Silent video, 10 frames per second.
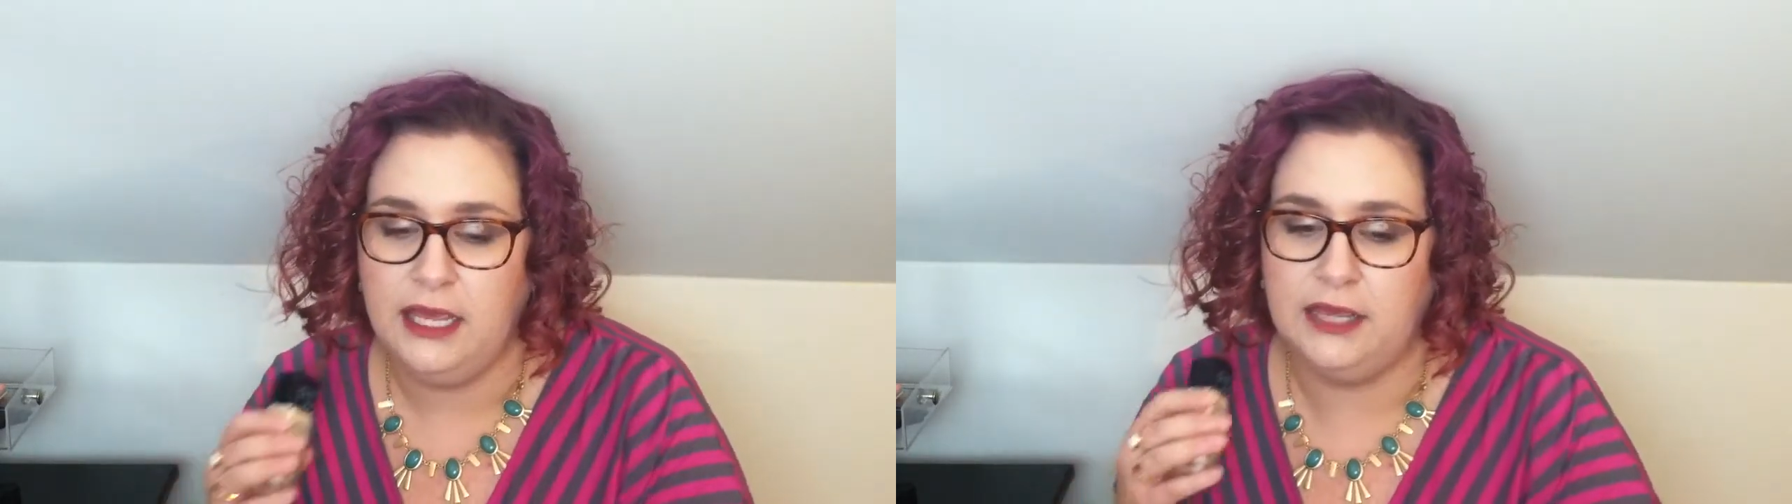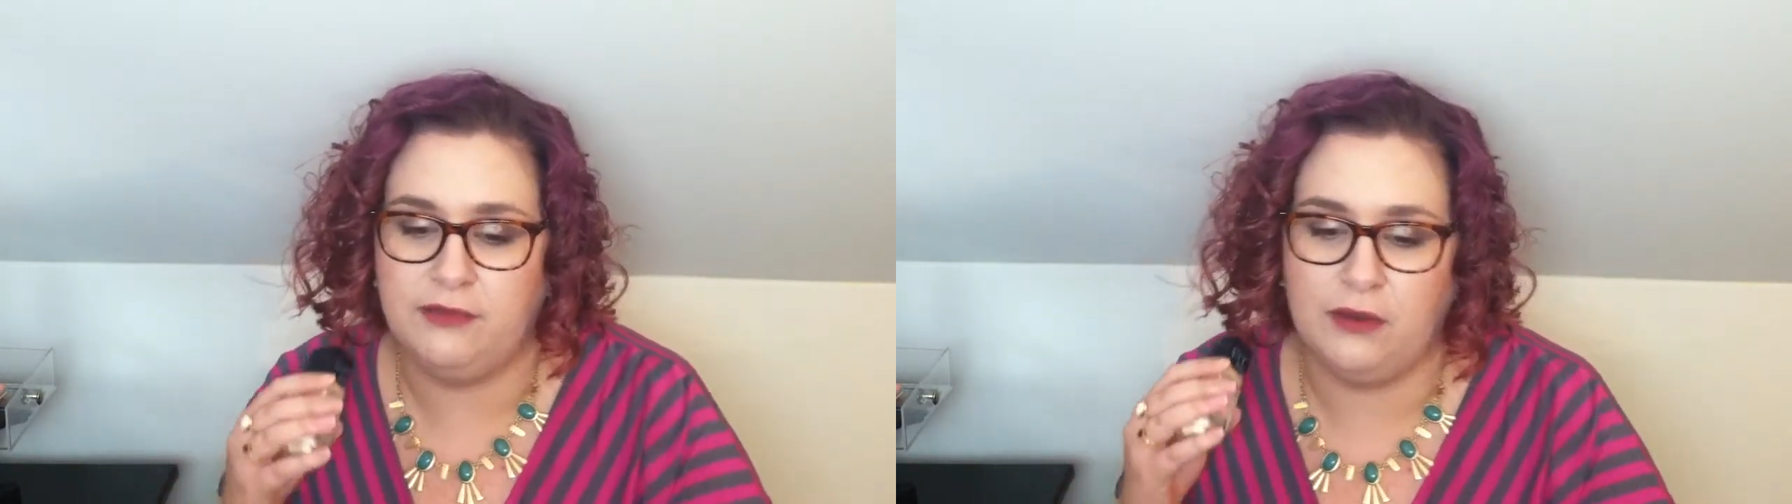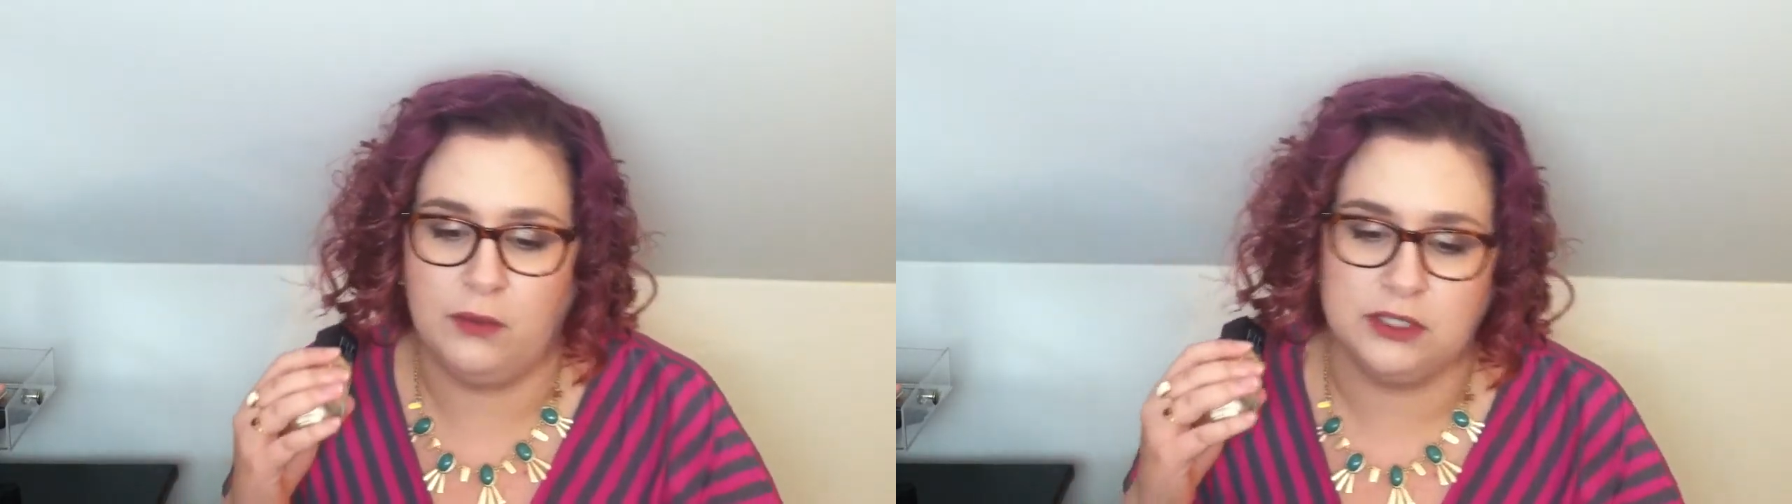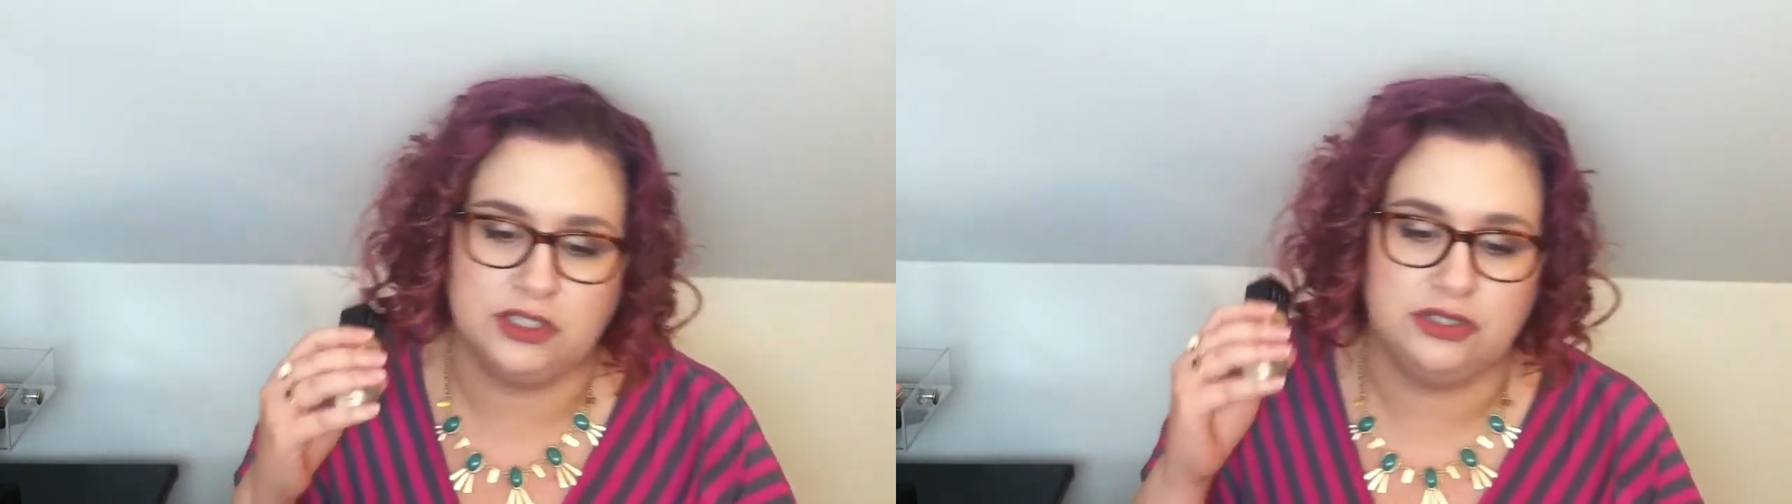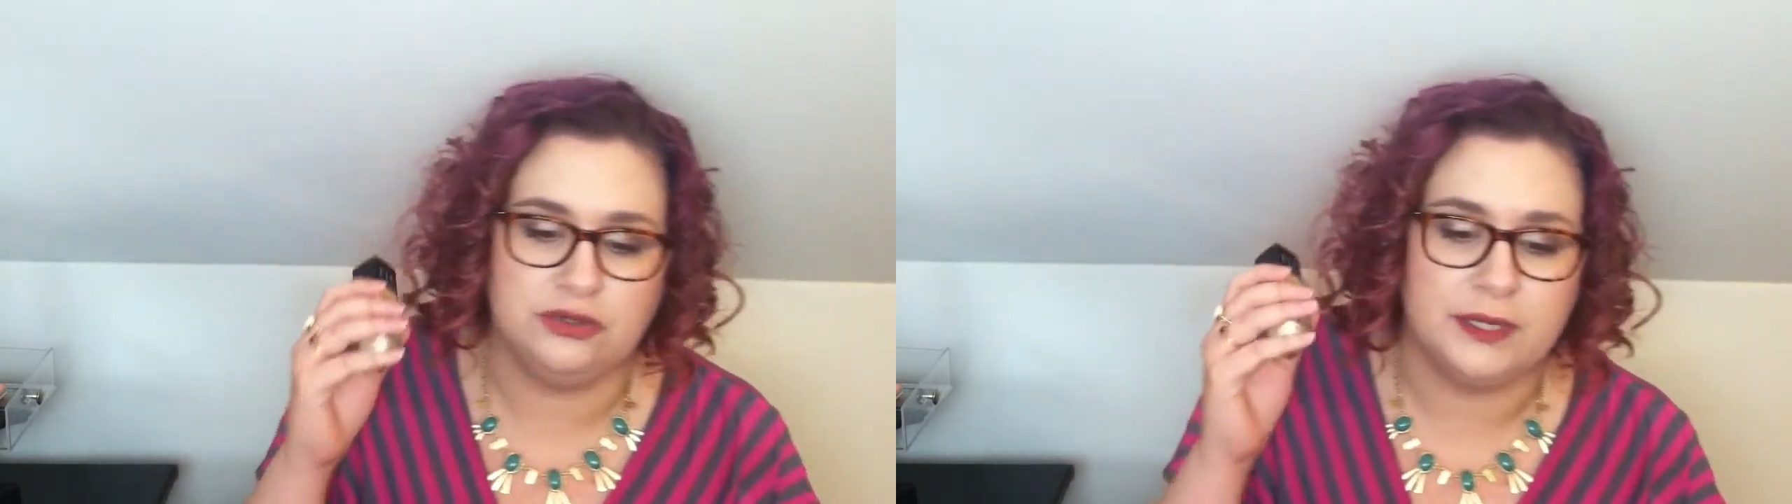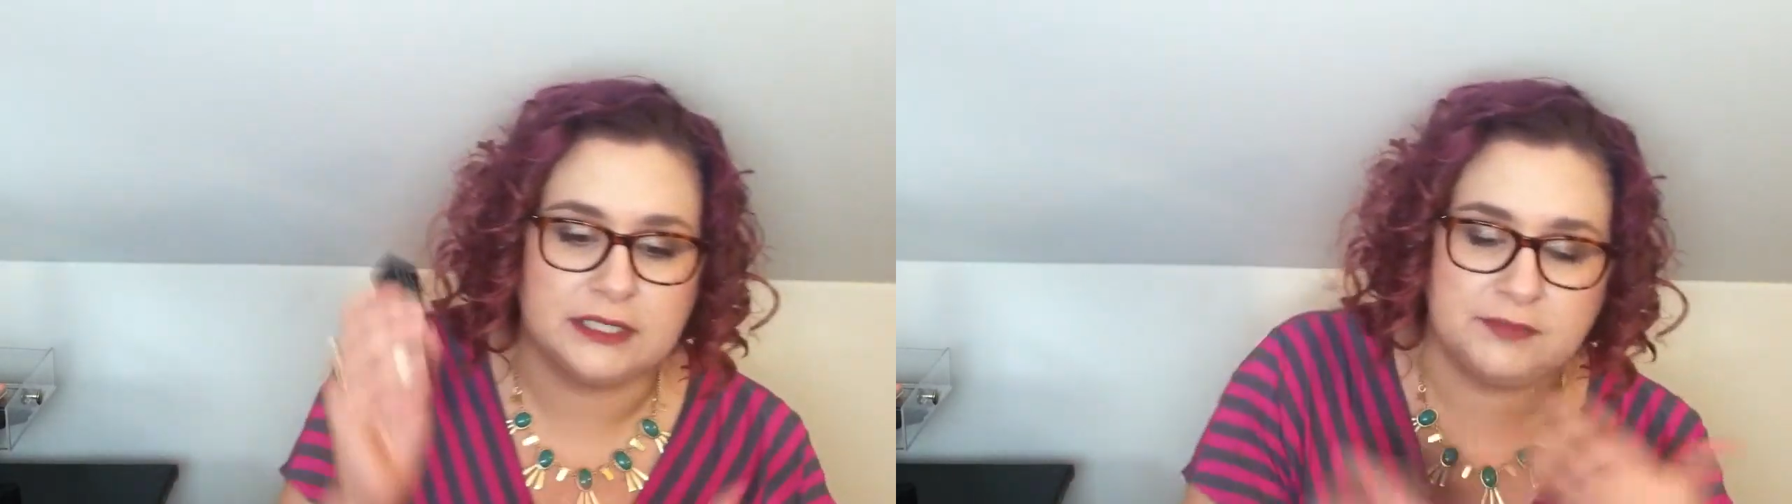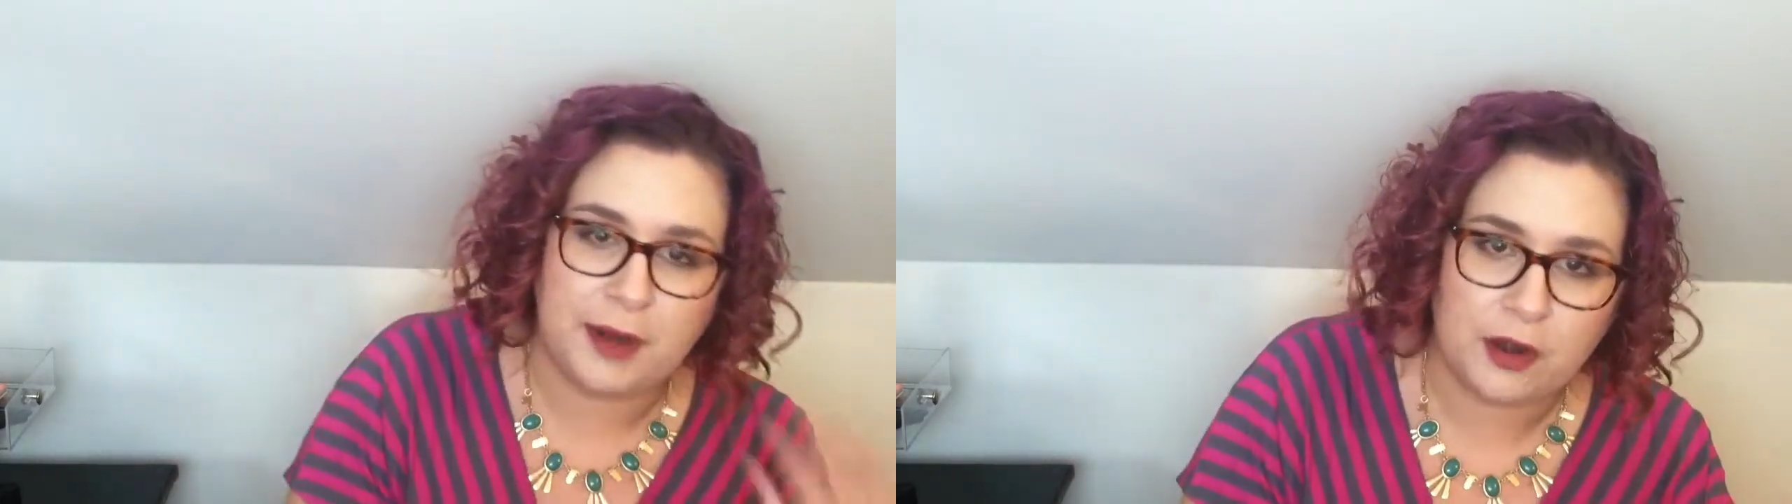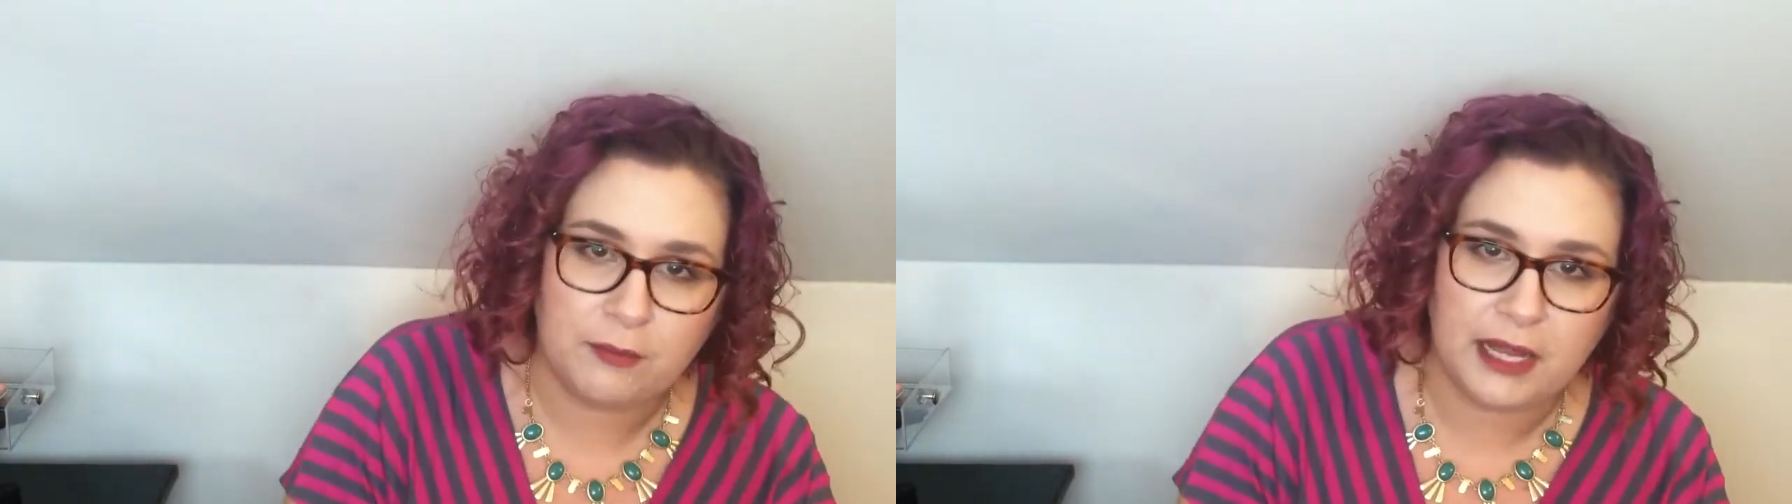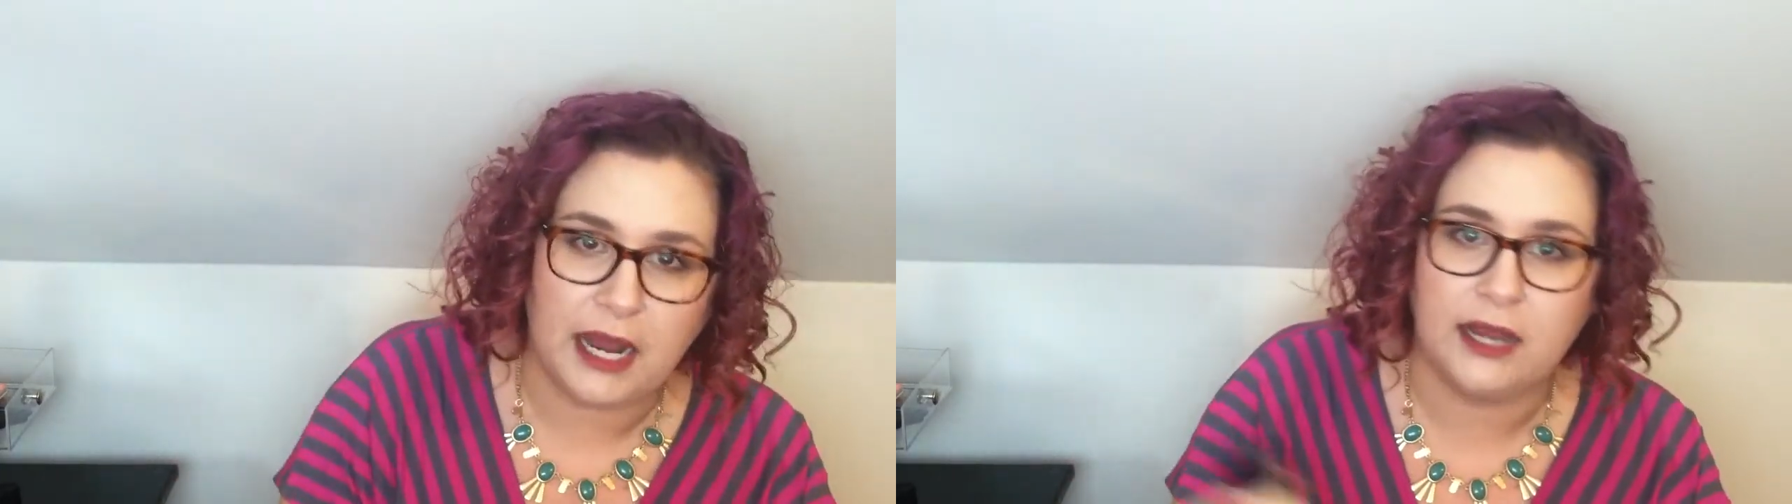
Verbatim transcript: If I want to experiment,